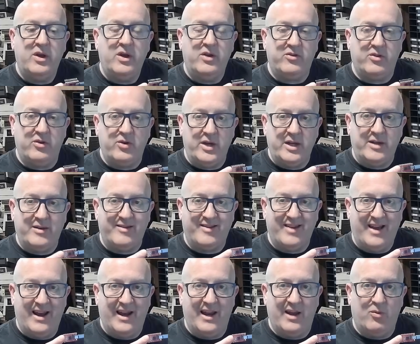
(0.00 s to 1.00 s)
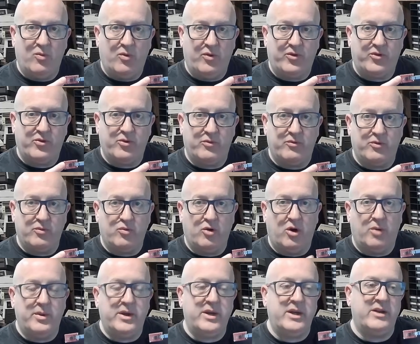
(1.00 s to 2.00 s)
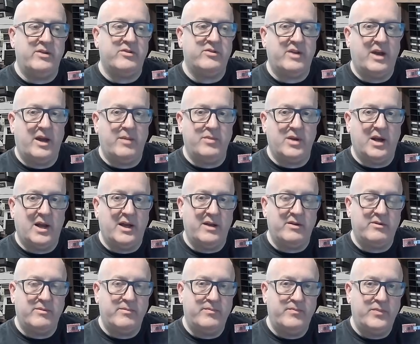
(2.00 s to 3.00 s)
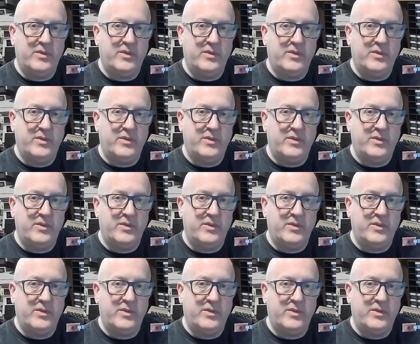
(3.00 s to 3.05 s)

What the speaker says: So you need to tell it what sort of a ROM it needs to emulate.